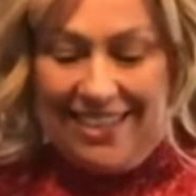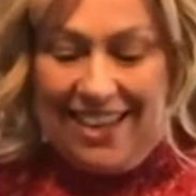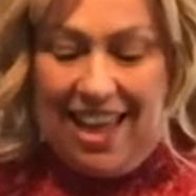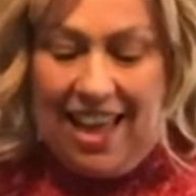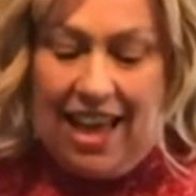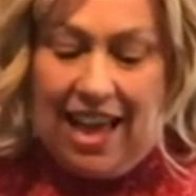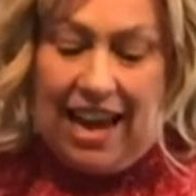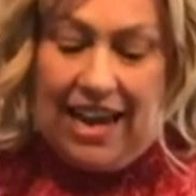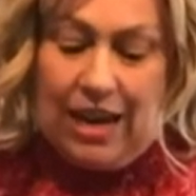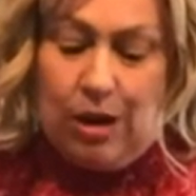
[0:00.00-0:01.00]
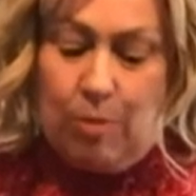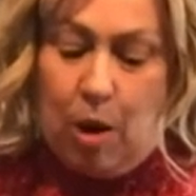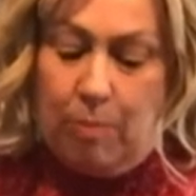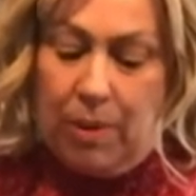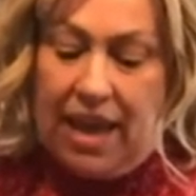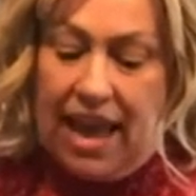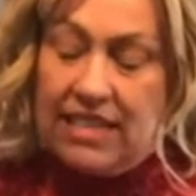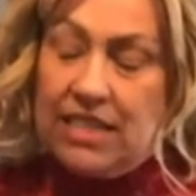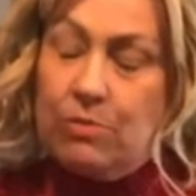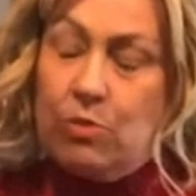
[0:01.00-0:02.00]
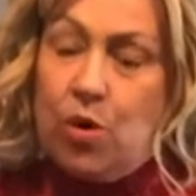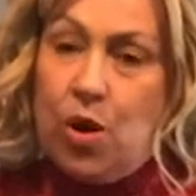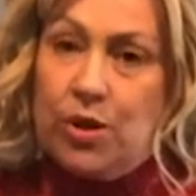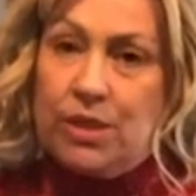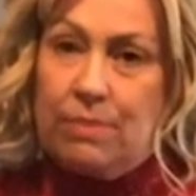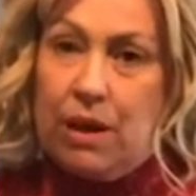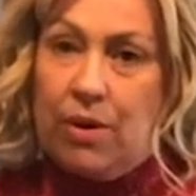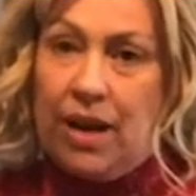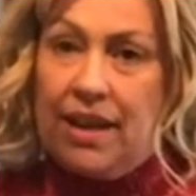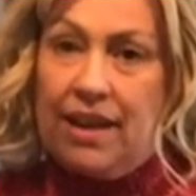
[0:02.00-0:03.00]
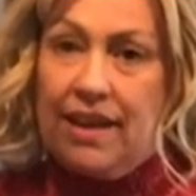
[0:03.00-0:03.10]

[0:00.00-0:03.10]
a little poppy and some rosemary.